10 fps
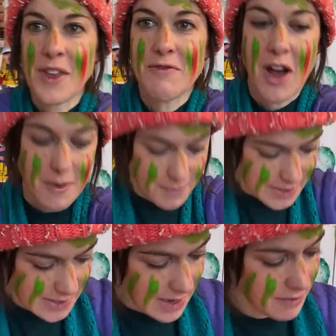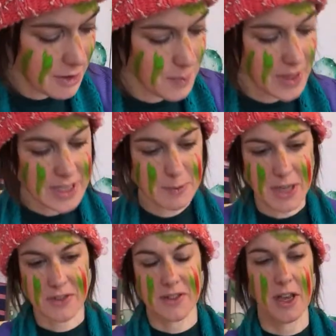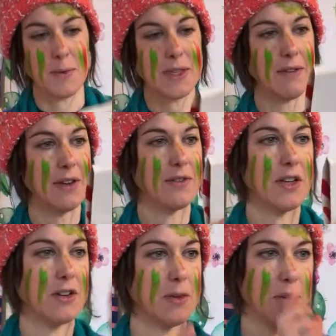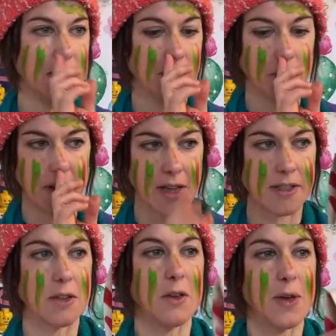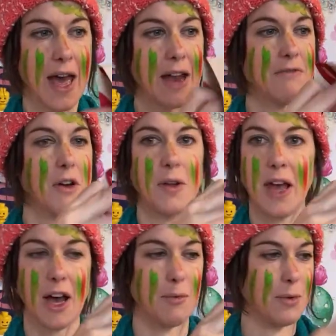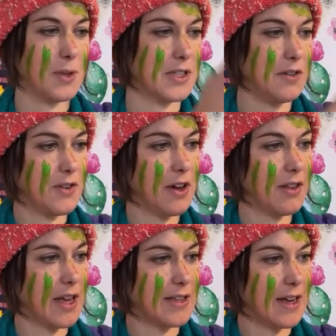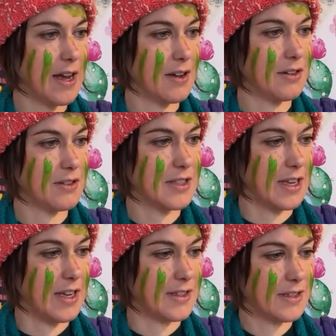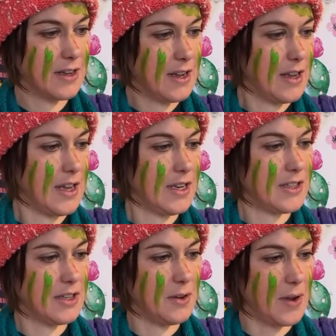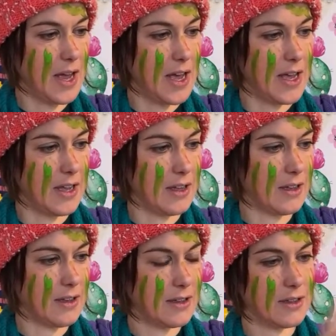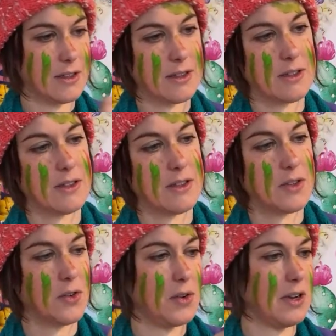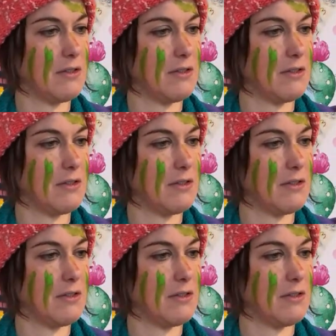Right, let's carry on with our spectroscopes. I haven't even told you what it's for yet. So you can roll it up once you've cut that diagonal slit into a toilet